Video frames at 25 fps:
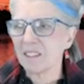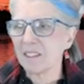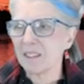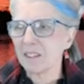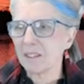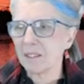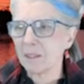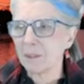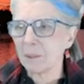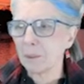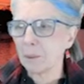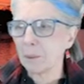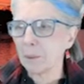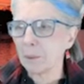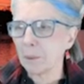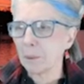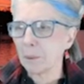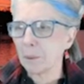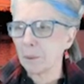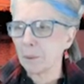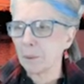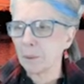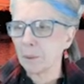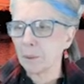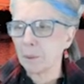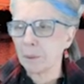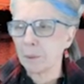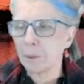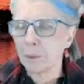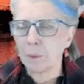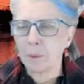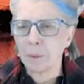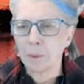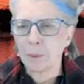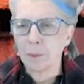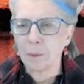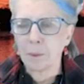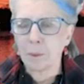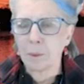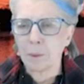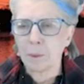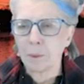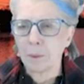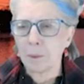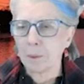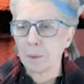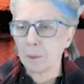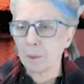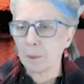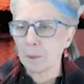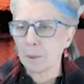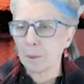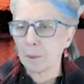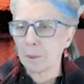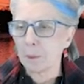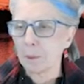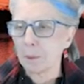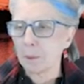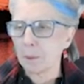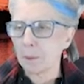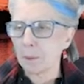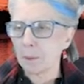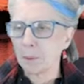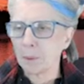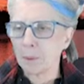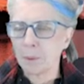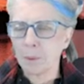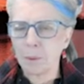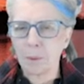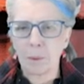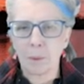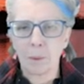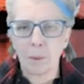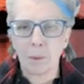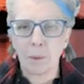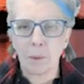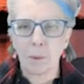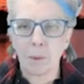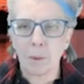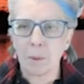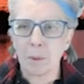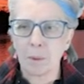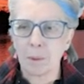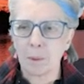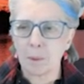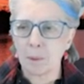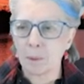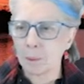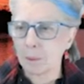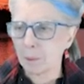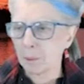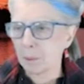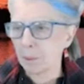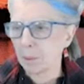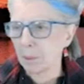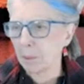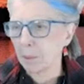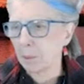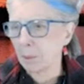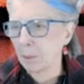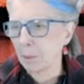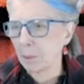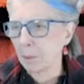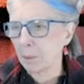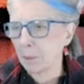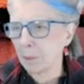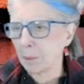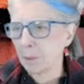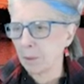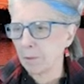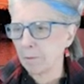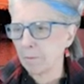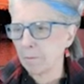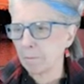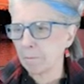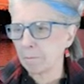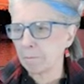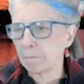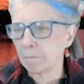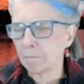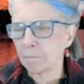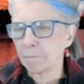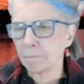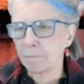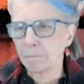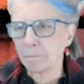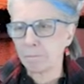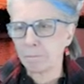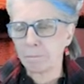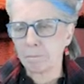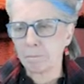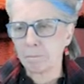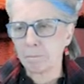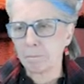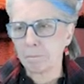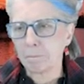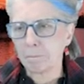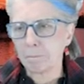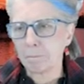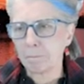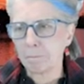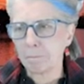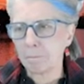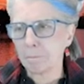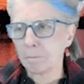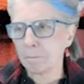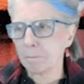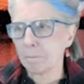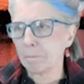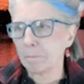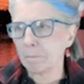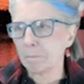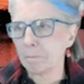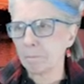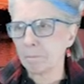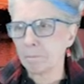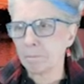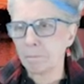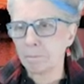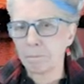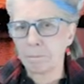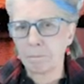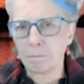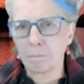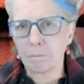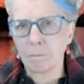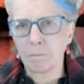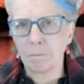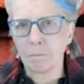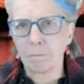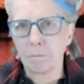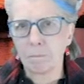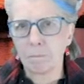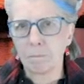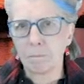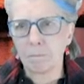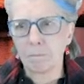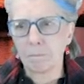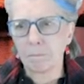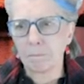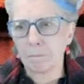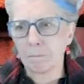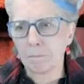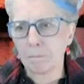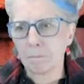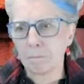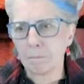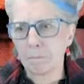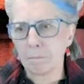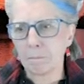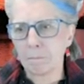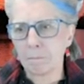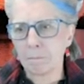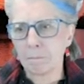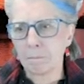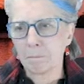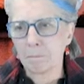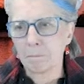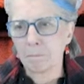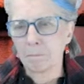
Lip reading: (silent)